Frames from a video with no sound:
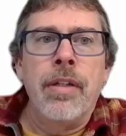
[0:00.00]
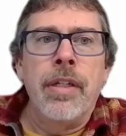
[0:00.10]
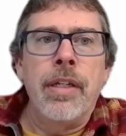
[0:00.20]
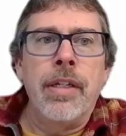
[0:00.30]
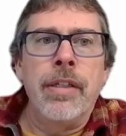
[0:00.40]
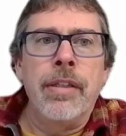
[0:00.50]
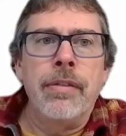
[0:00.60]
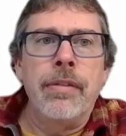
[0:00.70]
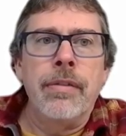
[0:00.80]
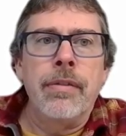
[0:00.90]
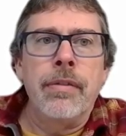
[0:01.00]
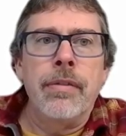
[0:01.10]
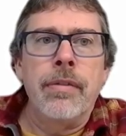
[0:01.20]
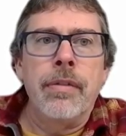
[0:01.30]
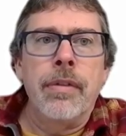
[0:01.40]
here,
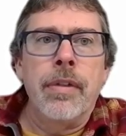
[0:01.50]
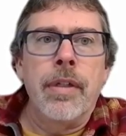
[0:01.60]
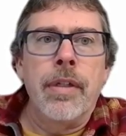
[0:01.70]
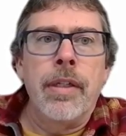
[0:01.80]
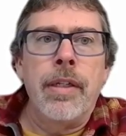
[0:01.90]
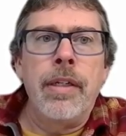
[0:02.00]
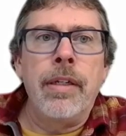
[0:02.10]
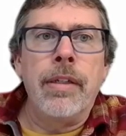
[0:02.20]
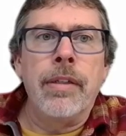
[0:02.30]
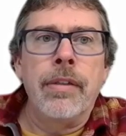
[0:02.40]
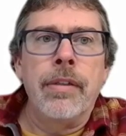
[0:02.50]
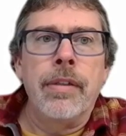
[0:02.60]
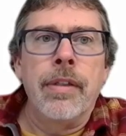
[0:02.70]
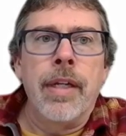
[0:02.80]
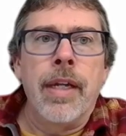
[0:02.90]
here,
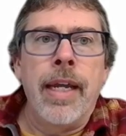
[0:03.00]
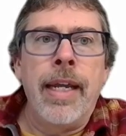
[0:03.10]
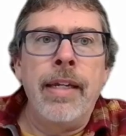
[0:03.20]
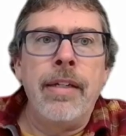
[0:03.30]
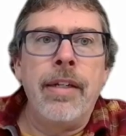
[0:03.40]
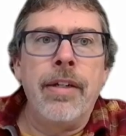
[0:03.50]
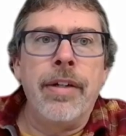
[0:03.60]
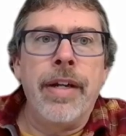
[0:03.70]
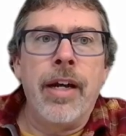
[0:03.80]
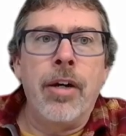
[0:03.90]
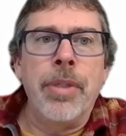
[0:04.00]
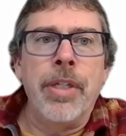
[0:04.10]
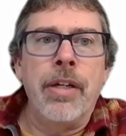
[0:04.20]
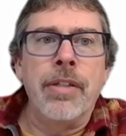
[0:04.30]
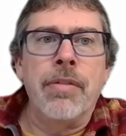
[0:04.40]
and here now
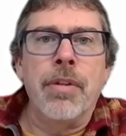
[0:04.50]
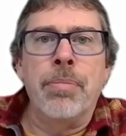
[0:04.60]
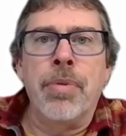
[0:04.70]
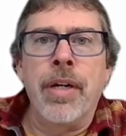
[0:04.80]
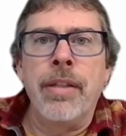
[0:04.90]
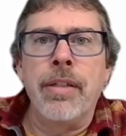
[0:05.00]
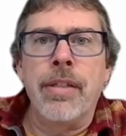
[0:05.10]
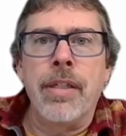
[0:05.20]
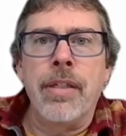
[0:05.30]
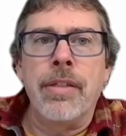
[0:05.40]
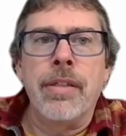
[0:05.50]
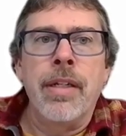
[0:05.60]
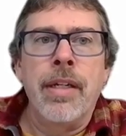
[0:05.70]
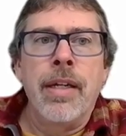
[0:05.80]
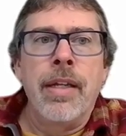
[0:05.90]
because of the parentheses,
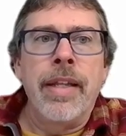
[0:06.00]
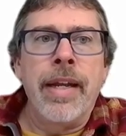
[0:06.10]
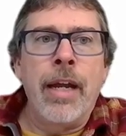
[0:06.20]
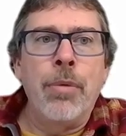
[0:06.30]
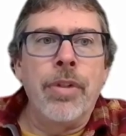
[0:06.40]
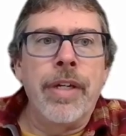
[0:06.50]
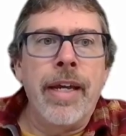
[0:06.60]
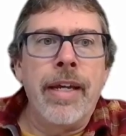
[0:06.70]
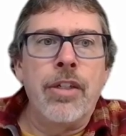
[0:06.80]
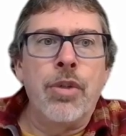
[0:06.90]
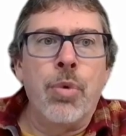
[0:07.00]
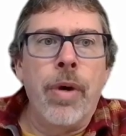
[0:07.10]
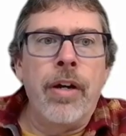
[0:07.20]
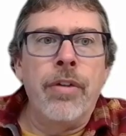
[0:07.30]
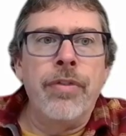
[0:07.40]
then I will get
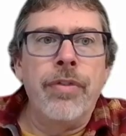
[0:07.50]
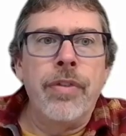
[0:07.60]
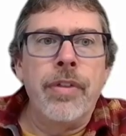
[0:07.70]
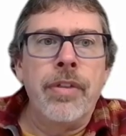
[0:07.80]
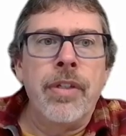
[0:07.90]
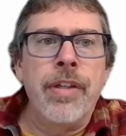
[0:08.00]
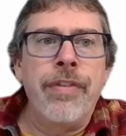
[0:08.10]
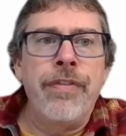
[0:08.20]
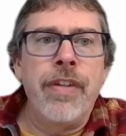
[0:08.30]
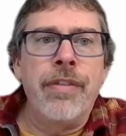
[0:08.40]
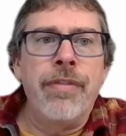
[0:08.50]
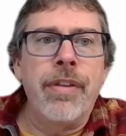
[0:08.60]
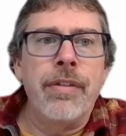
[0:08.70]
12 to the 5th